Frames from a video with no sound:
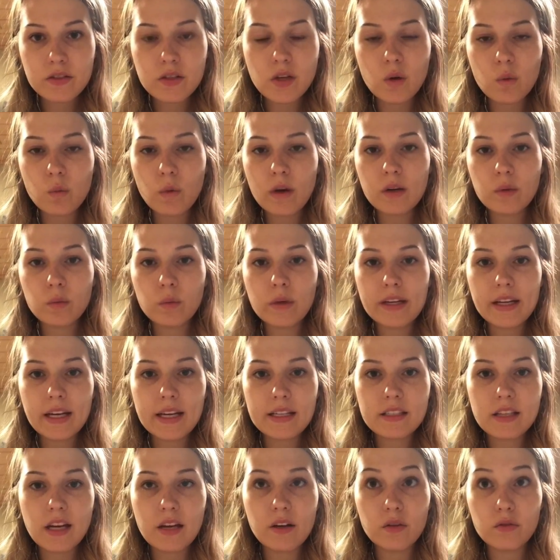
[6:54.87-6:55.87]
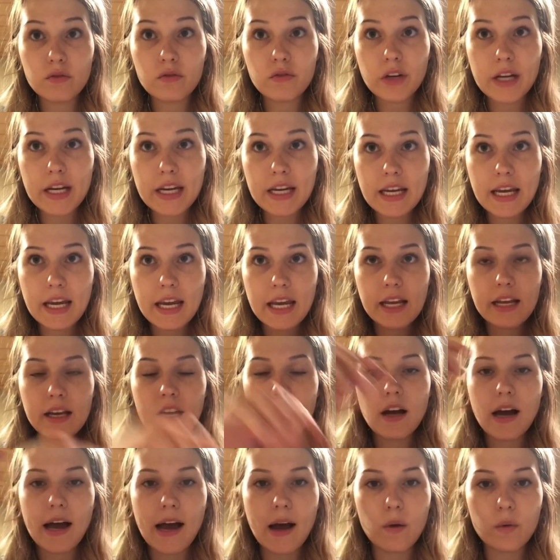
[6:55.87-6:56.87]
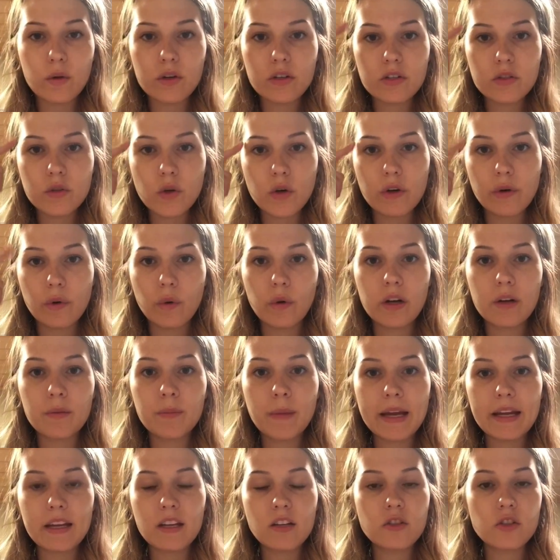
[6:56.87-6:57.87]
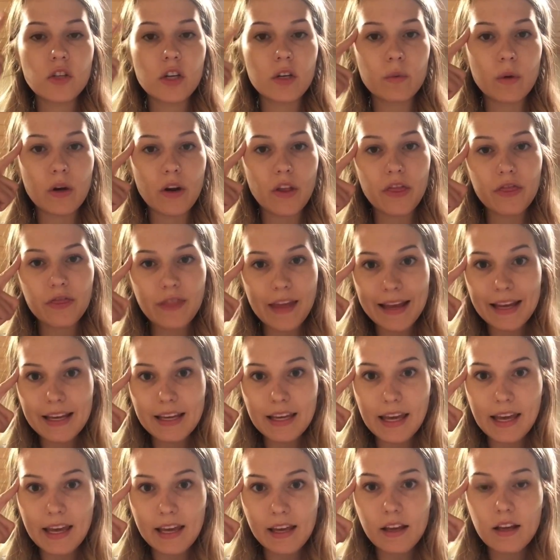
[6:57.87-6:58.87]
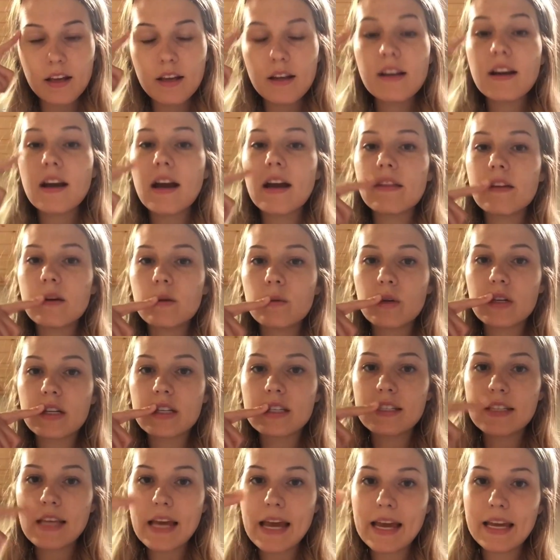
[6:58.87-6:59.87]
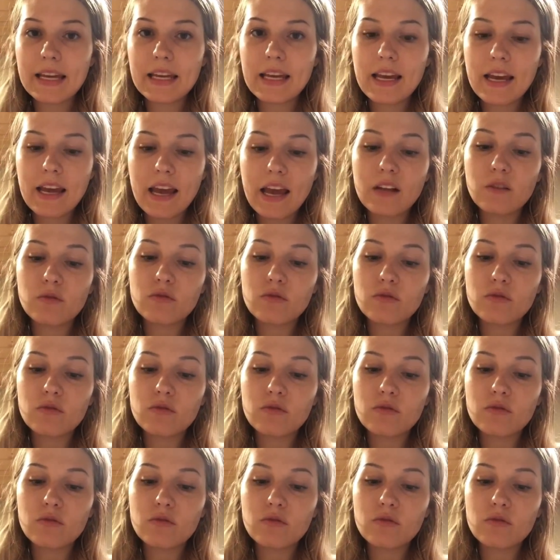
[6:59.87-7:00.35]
So when we get done reading our story, we're making sure we're thinking, and then we're saying it and